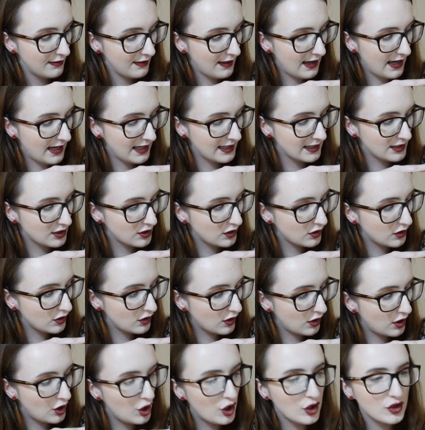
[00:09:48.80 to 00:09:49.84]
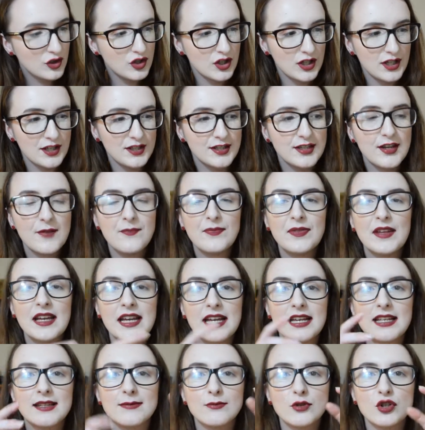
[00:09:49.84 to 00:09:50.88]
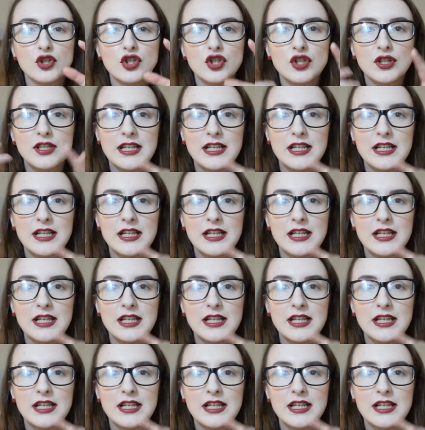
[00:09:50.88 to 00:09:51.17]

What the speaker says: That is gorgeous. It's much